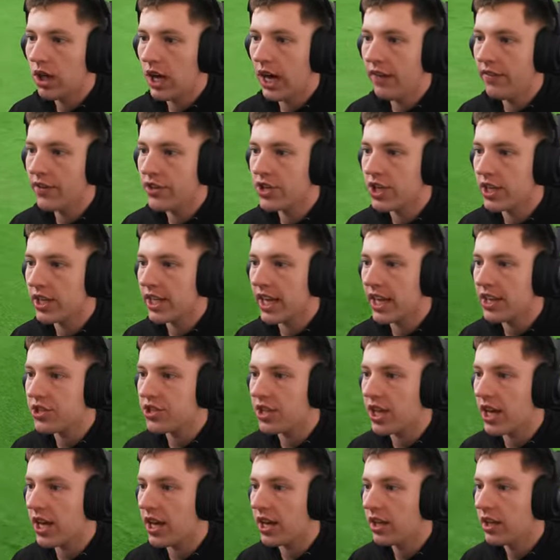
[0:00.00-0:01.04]
Iversen
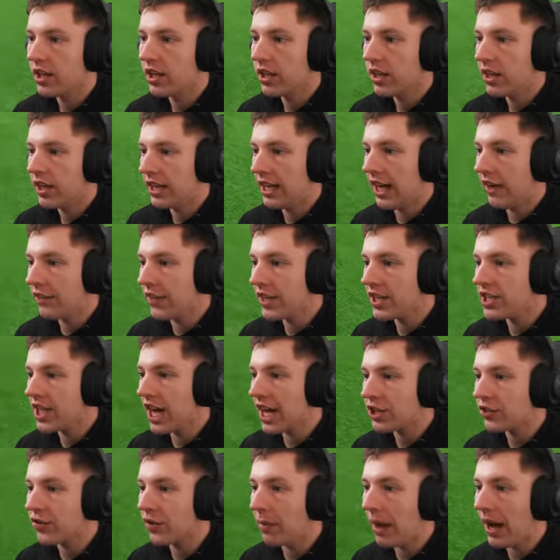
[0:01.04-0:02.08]
gets there. Lovely
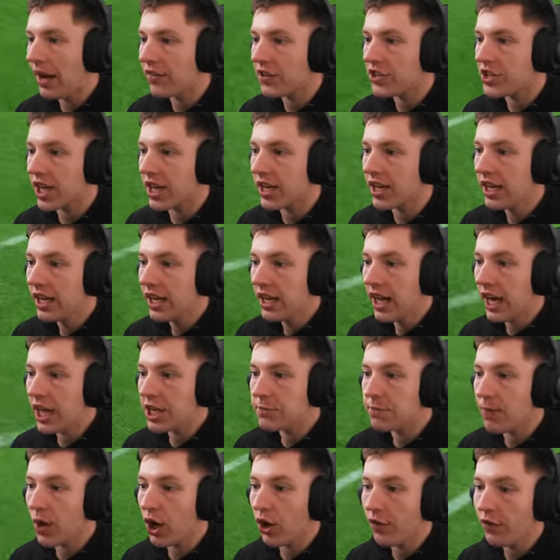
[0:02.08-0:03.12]
touch from Iversen.
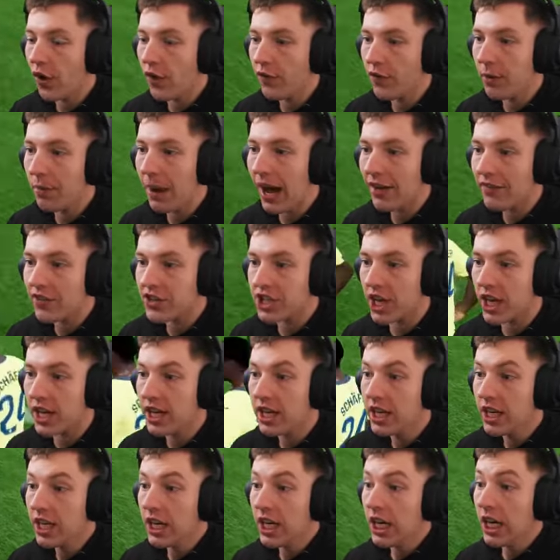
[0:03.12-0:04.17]
It's beautiful from
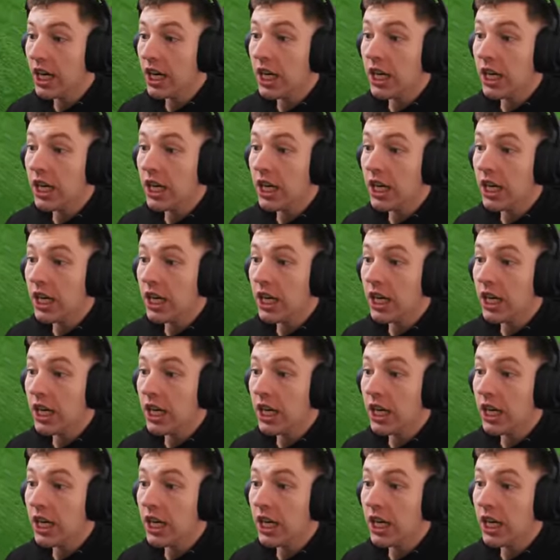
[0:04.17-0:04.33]
Iversen.